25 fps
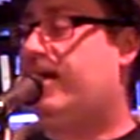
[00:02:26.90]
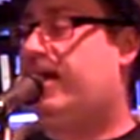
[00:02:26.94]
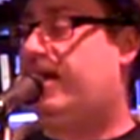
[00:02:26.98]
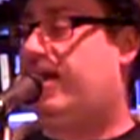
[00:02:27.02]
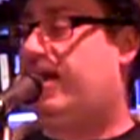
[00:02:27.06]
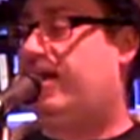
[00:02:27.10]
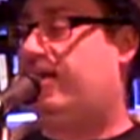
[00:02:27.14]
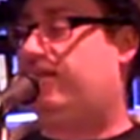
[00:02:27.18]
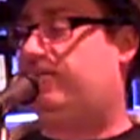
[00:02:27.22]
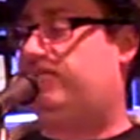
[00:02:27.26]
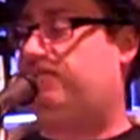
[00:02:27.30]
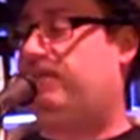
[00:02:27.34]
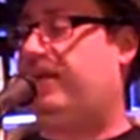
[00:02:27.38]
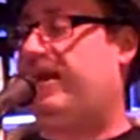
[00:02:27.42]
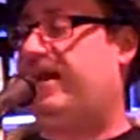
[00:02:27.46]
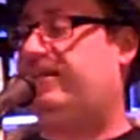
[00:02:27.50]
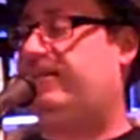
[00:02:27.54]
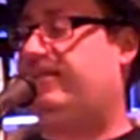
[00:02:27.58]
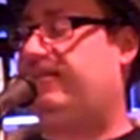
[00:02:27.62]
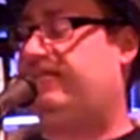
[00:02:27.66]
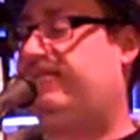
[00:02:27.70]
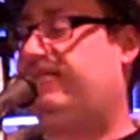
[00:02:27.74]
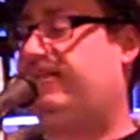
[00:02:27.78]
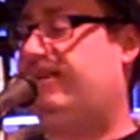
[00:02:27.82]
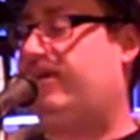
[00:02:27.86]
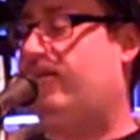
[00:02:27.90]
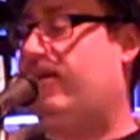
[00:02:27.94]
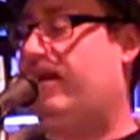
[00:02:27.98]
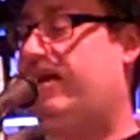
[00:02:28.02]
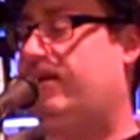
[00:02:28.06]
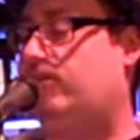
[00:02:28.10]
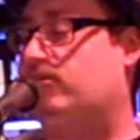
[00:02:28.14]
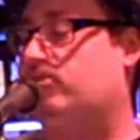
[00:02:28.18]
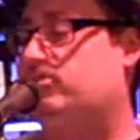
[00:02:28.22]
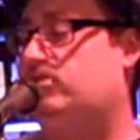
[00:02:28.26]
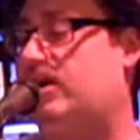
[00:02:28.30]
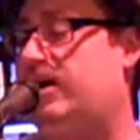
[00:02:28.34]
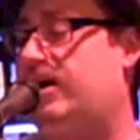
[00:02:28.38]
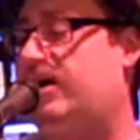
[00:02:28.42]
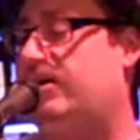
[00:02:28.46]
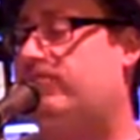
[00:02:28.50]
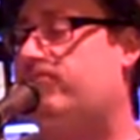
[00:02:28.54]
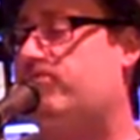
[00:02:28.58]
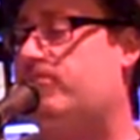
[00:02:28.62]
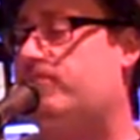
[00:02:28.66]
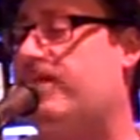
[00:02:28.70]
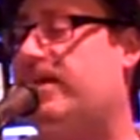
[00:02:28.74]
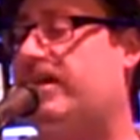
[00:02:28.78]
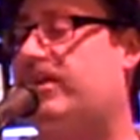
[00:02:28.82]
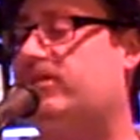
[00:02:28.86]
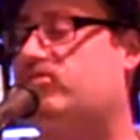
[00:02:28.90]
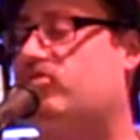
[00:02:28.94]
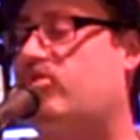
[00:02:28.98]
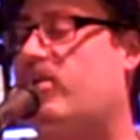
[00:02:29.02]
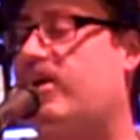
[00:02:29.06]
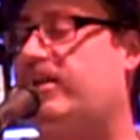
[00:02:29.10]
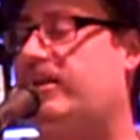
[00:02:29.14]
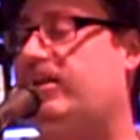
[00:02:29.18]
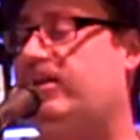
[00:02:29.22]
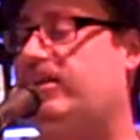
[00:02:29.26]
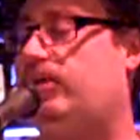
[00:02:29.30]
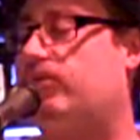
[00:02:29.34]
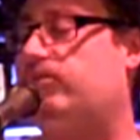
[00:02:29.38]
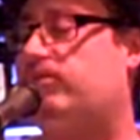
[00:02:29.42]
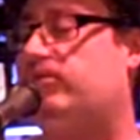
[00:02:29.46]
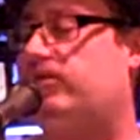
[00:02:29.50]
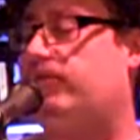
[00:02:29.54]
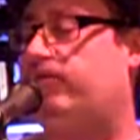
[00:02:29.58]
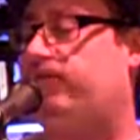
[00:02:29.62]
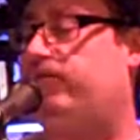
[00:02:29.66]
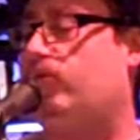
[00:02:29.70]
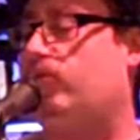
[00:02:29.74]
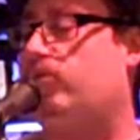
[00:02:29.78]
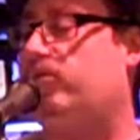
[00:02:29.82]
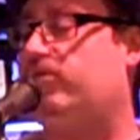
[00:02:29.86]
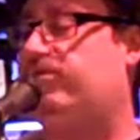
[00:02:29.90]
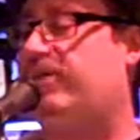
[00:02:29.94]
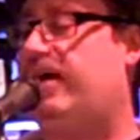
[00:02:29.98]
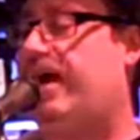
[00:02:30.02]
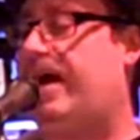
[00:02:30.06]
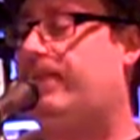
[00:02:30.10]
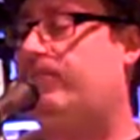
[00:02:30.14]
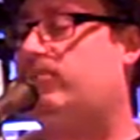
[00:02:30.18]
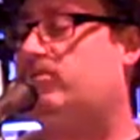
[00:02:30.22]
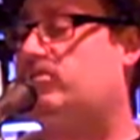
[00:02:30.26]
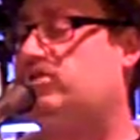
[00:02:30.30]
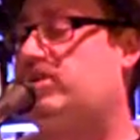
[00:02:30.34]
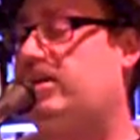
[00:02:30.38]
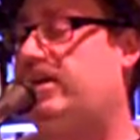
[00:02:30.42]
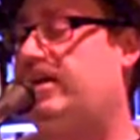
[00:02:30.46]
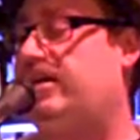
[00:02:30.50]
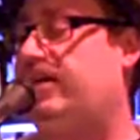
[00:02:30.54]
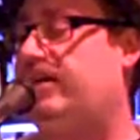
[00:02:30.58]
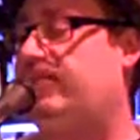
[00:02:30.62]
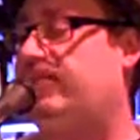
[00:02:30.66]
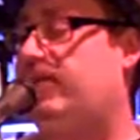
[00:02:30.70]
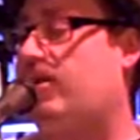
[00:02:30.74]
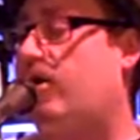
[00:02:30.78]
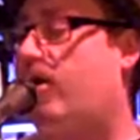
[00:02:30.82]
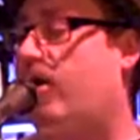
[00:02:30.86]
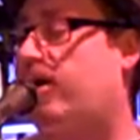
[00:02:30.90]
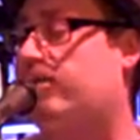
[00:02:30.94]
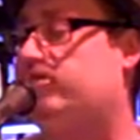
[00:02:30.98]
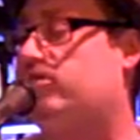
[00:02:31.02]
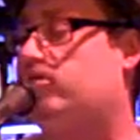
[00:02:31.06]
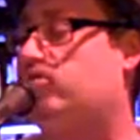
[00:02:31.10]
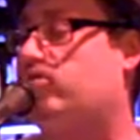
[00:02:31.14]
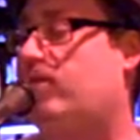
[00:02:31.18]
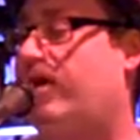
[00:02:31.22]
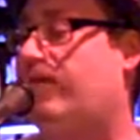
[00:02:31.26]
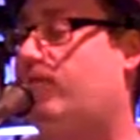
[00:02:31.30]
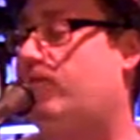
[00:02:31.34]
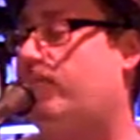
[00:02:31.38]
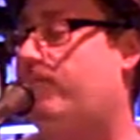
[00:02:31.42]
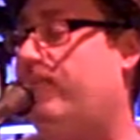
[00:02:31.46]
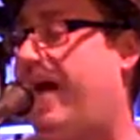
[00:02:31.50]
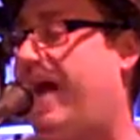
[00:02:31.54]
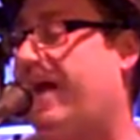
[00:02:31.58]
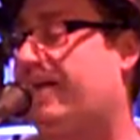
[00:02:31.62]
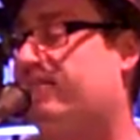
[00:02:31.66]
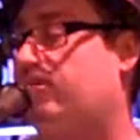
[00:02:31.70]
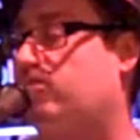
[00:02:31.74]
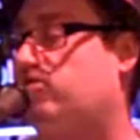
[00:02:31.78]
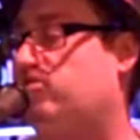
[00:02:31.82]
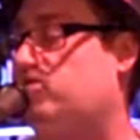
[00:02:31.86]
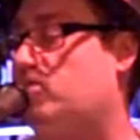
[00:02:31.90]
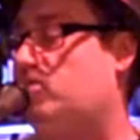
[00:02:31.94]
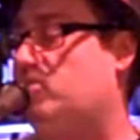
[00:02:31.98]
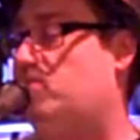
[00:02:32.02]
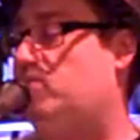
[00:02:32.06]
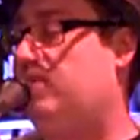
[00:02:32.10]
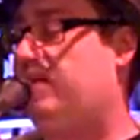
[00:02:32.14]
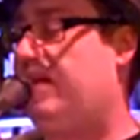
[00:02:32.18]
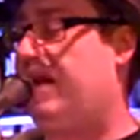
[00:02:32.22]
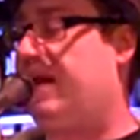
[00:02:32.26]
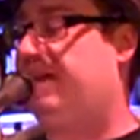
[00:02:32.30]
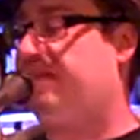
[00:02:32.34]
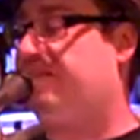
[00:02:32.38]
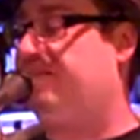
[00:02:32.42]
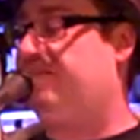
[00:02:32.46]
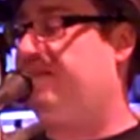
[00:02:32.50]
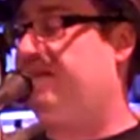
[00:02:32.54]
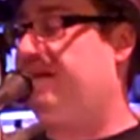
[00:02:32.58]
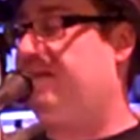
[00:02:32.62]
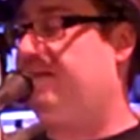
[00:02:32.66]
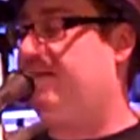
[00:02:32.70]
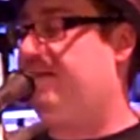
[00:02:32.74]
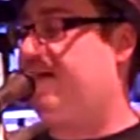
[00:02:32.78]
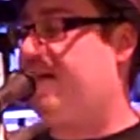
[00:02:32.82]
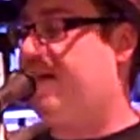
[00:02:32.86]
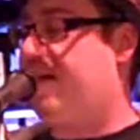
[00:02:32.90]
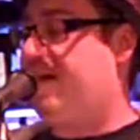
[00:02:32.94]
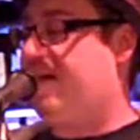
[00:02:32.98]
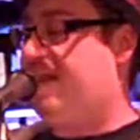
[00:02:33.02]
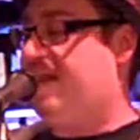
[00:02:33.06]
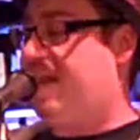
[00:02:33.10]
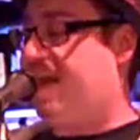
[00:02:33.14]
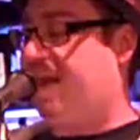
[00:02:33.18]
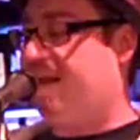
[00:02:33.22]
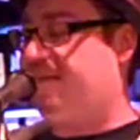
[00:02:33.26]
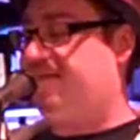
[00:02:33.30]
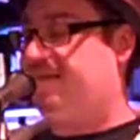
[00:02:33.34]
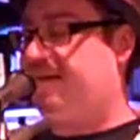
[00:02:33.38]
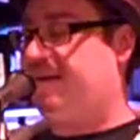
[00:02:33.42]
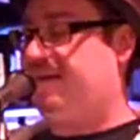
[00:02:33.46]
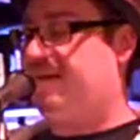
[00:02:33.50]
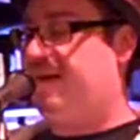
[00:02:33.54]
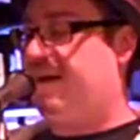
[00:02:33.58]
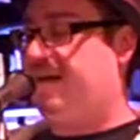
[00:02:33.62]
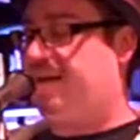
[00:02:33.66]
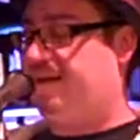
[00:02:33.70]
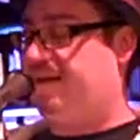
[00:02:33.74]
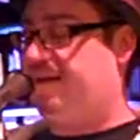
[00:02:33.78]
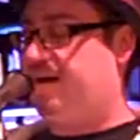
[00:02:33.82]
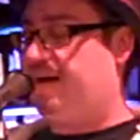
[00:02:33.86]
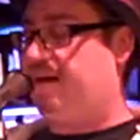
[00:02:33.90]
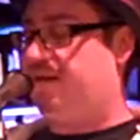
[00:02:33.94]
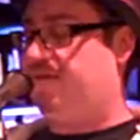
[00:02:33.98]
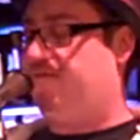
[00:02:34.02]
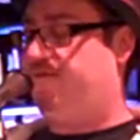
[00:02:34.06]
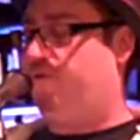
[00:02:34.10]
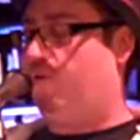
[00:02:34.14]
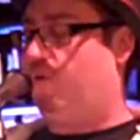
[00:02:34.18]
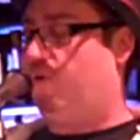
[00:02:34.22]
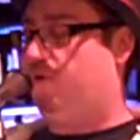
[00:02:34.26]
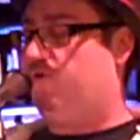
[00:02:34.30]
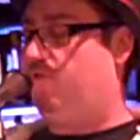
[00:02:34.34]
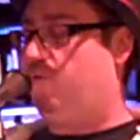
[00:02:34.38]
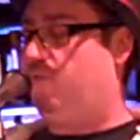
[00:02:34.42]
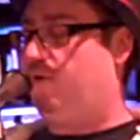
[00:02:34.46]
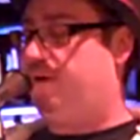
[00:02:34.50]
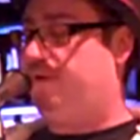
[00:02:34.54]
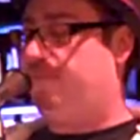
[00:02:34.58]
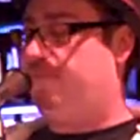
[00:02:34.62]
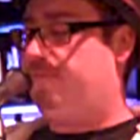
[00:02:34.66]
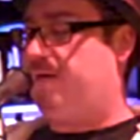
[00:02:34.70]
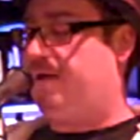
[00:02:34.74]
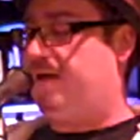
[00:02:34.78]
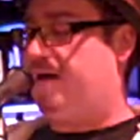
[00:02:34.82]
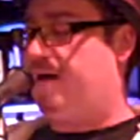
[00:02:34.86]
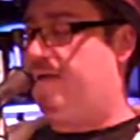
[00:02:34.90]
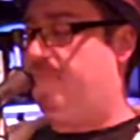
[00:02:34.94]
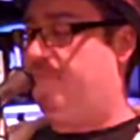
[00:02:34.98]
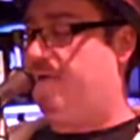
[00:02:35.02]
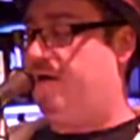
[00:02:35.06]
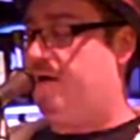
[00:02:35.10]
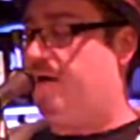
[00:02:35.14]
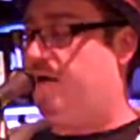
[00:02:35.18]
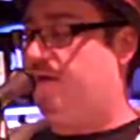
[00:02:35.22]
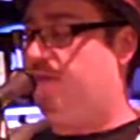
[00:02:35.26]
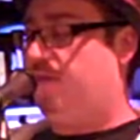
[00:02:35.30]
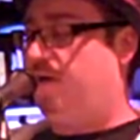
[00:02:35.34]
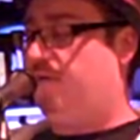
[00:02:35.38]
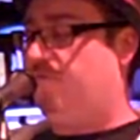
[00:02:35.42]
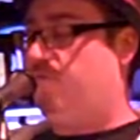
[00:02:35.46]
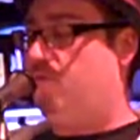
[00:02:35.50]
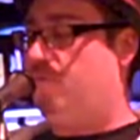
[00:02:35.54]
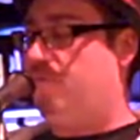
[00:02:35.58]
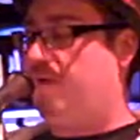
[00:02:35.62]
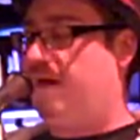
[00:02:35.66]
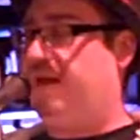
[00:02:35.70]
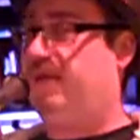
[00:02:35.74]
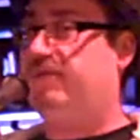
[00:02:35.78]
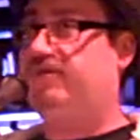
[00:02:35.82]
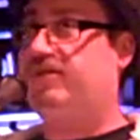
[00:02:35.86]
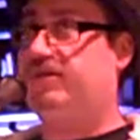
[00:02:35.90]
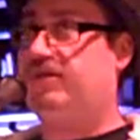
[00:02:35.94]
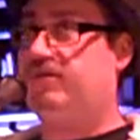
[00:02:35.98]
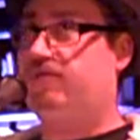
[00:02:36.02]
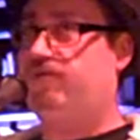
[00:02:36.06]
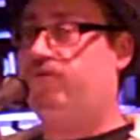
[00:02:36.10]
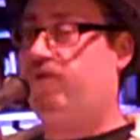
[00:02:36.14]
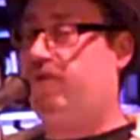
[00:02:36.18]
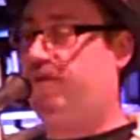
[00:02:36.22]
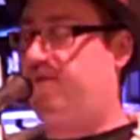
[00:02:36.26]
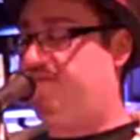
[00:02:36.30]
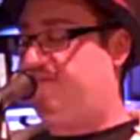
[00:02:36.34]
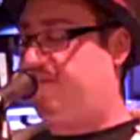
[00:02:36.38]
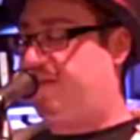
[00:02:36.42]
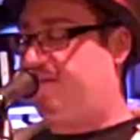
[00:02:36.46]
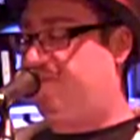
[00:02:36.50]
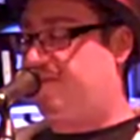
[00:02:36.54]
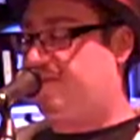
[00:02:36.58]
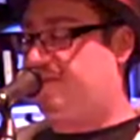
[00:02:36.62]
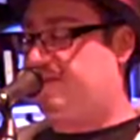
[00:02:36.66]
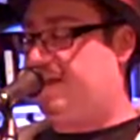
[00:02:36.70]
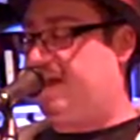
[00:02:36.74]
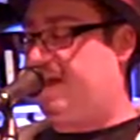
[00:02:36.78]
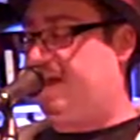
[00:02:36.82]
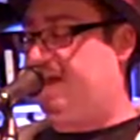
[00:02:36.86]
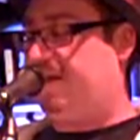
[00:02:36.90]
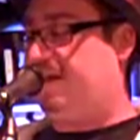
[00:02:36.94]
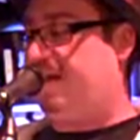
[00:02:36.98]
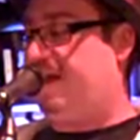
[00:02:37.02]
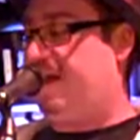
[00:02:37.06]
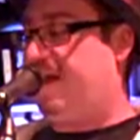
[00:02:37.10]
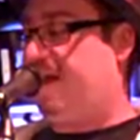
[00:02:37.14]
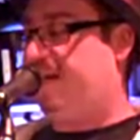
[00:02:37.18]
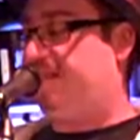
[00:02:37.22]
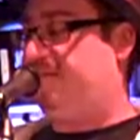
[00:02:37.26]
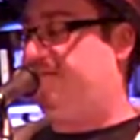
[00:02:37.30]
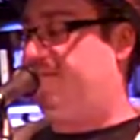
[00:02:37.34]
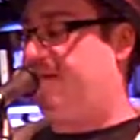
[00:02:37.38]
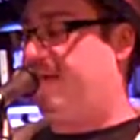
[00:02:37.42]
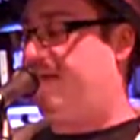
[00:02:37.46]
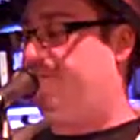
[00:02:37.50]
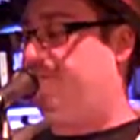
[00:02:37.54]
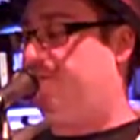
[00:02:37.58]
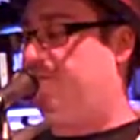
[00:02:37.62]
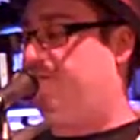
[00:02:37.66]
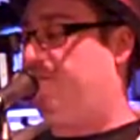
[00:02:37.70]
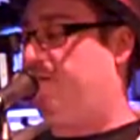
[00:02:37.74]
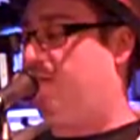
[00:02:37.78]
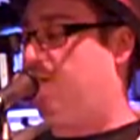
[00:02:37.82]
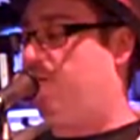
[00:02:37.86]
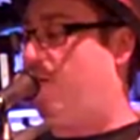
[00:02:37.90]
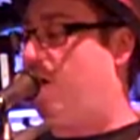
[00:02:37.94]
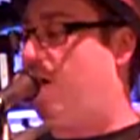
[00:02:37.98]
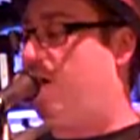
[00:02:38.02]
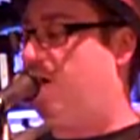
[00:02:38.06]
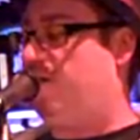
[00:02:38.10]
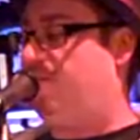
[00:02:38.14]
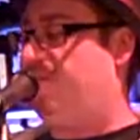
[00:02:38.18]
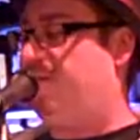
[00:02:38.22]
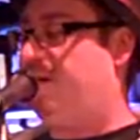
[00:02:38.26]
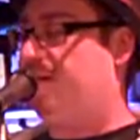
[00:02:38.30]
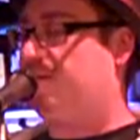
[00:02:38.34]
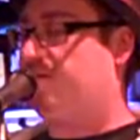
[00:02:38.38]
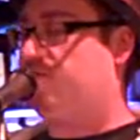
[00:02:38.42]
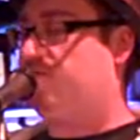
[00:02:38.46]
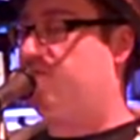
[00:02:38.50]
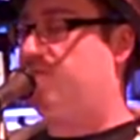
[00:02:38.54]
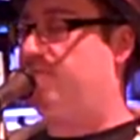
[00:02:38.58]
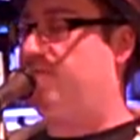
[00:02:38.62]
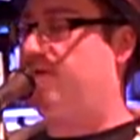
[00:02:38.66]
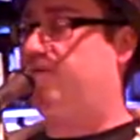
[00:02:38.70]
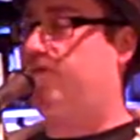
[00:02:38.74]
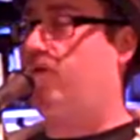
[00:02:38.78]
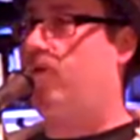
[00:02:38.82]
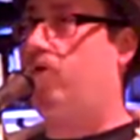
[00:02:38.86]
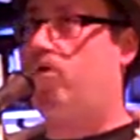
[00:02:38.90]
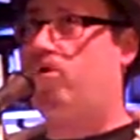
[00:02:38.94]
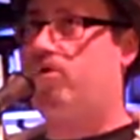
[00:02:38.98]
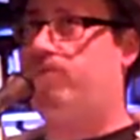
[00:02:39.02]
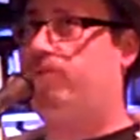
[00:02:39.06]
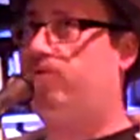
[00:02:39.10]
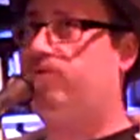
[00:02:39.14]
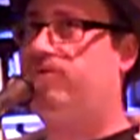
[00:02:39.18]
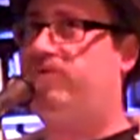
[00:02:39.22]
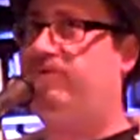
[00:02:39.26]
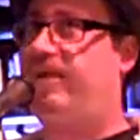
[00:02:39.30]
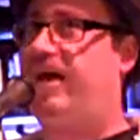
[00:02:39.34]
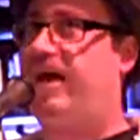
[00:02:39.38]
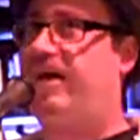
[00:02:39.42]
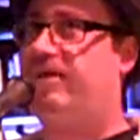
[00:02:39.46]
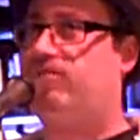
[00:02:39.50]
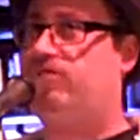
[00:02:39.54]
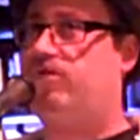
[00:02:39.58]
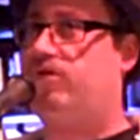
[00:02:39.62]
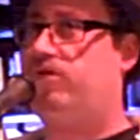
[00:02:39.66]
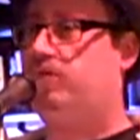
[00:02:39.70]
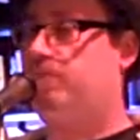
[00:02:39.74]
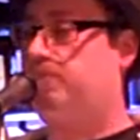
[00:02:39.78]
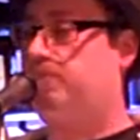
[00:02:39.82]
His plan to steal Energon from Megatron and use it to fuel the time machine in the Ark to travel back to June 19th, 1999, 4:20 p.m., Lovell, Maine, to confront Stephen King and save his fellow Autobots from this horrible disaster.